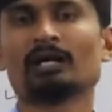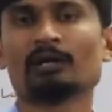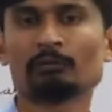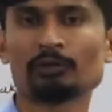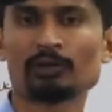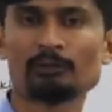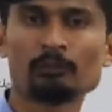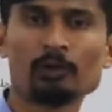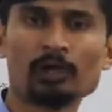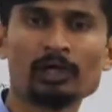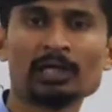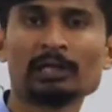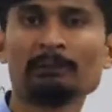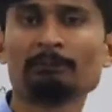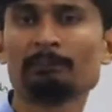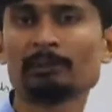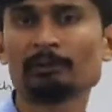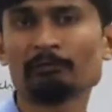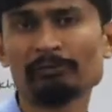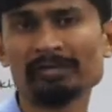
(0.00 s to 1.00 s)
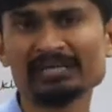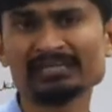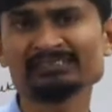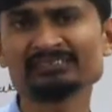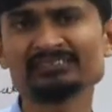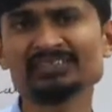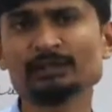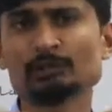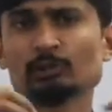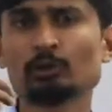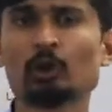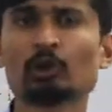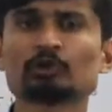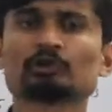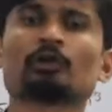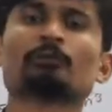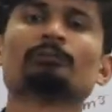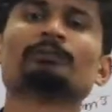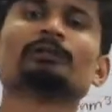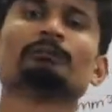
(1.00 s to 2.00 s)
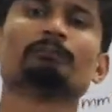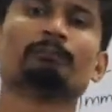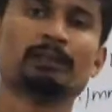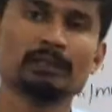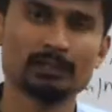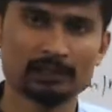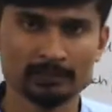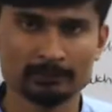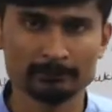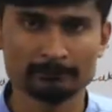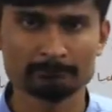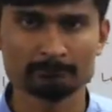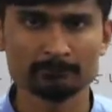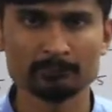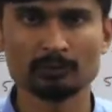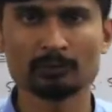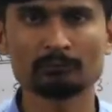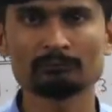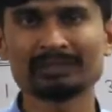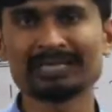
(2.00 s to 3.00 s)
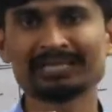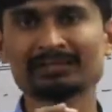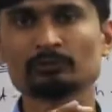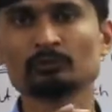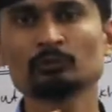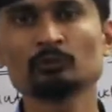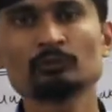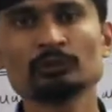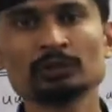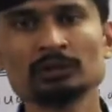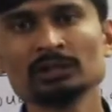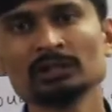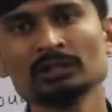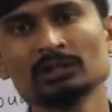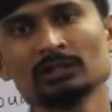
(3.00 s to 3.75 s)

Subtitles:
our body prevents the loss of the blood from that wound